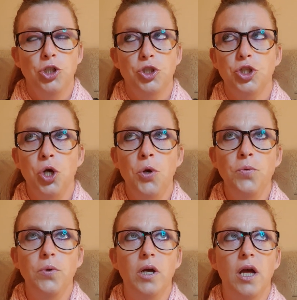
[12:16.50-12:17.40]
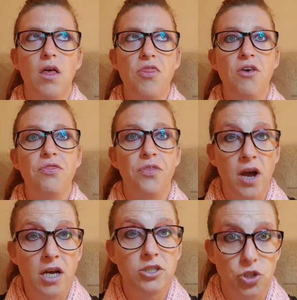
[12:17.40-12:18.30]
So the
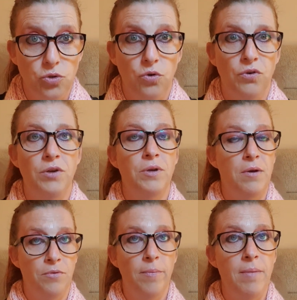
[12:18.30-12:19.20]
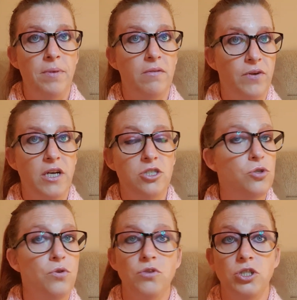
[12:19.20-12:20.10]
third story, now remember, the first
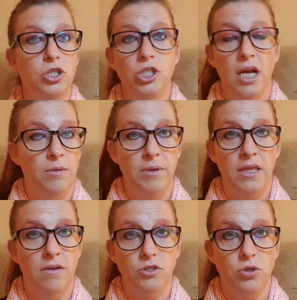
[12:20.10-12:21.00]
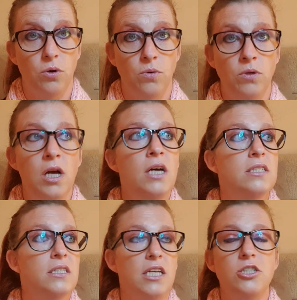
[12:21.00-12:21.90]
story, she hadn't been there at all.
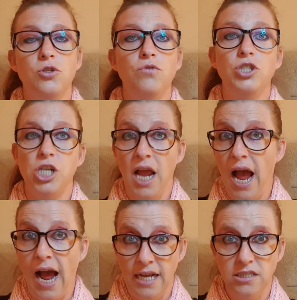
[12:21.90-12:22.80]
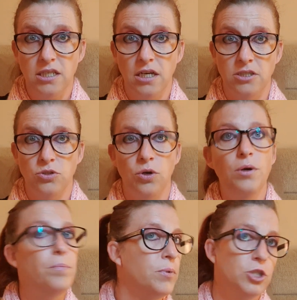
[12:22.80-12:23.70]
Second story, she had turned
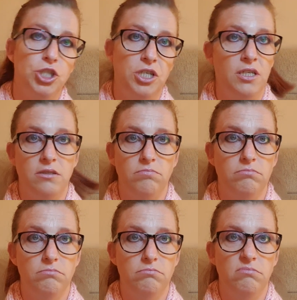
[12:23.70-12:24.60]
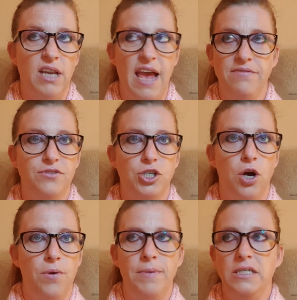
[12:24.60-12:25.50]
up, but she'd left to
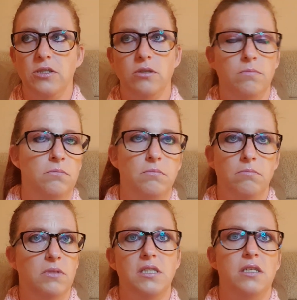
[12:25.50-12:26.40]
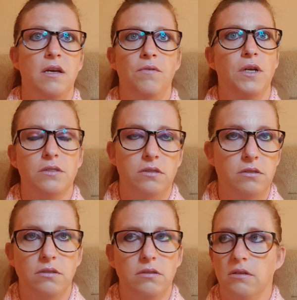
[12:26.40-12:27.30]
go meet some mysterious
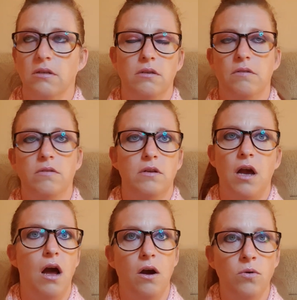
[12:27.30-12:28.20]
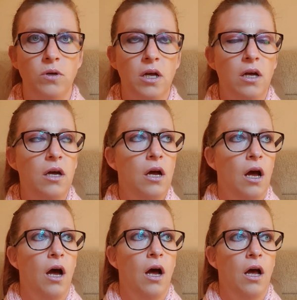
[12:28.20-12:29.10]
girl.
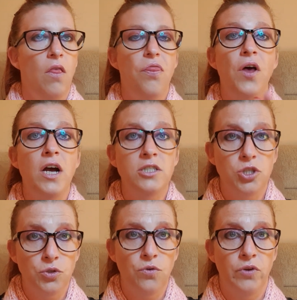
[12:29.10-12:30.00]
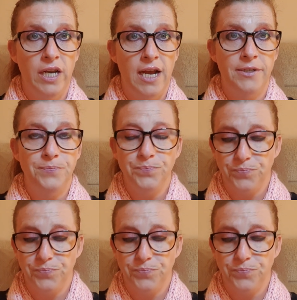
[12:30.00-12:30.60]
Third story now.